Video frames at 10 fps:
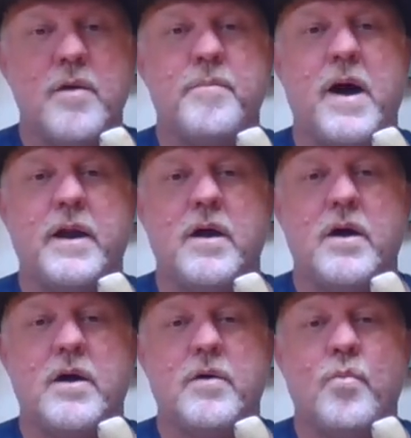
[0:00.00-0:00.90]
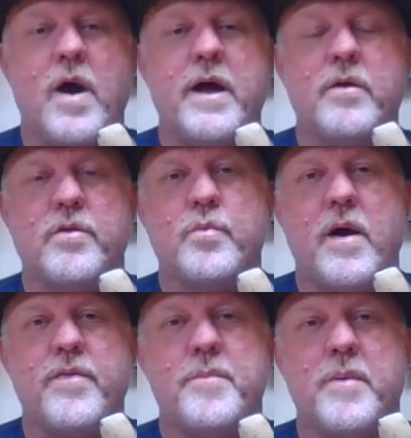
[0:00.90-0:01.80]
but Wales
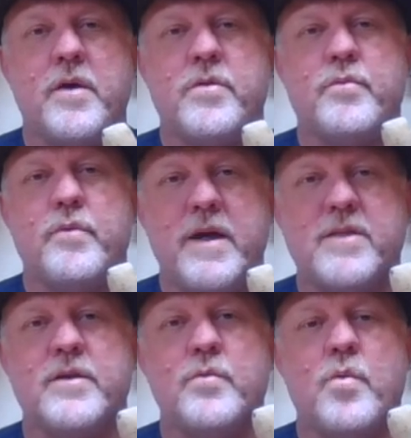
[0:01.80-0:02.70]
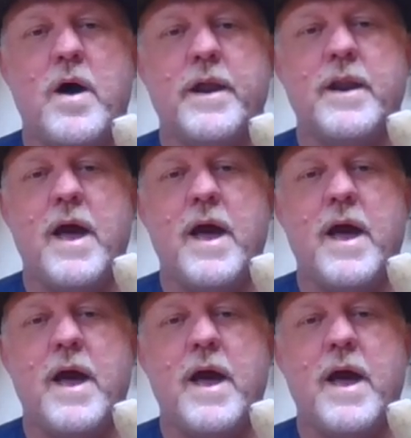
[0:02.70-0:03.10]
won the most recent one.